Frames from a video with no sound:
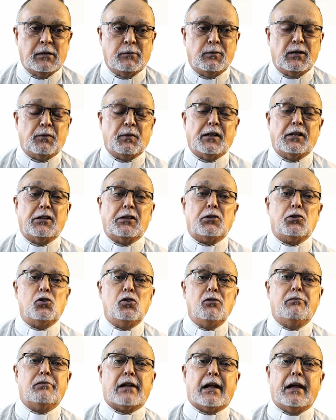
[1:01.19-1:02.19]
between the
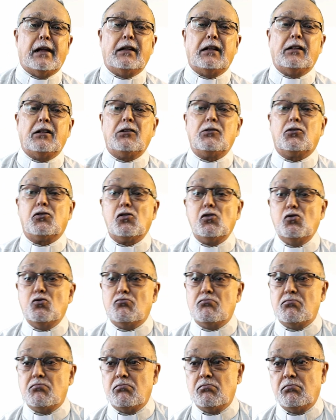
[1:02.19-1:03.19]
new bride and the
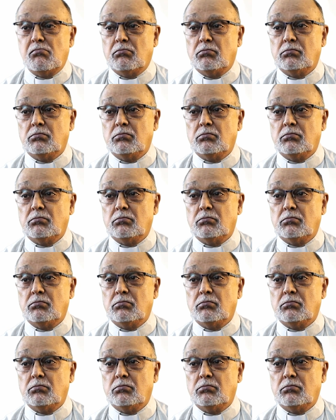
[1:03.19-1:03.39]
groom.